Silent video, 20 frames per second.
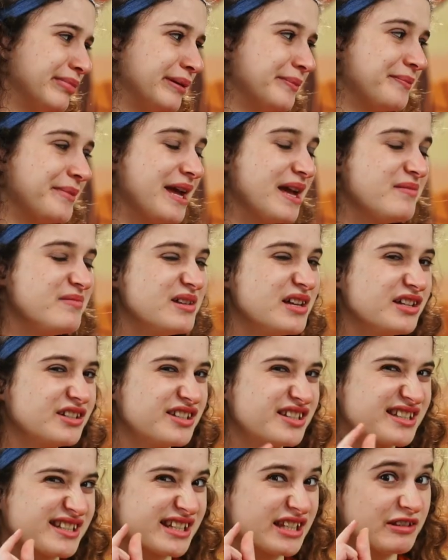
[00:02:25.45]
but maybe I'll
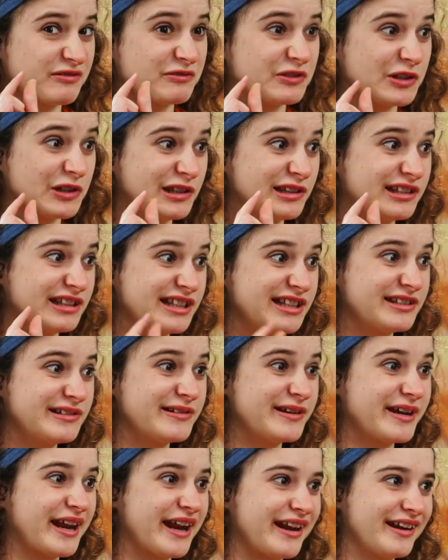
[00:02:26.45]
just give you a
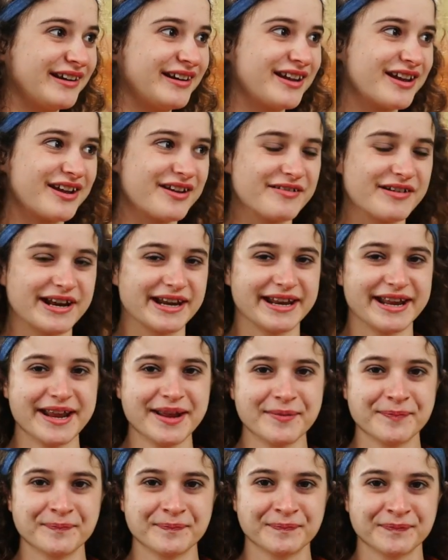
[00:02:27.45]
little hint. Are you
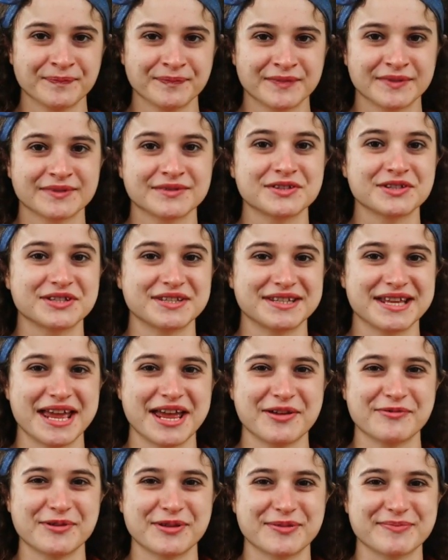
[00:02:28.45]
ready? Yeah.
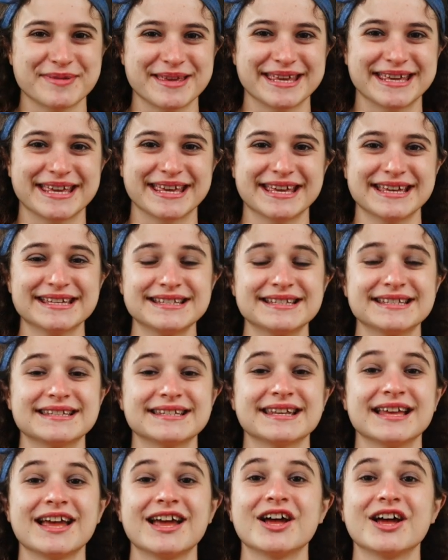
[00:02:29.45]
Say it with me, kids.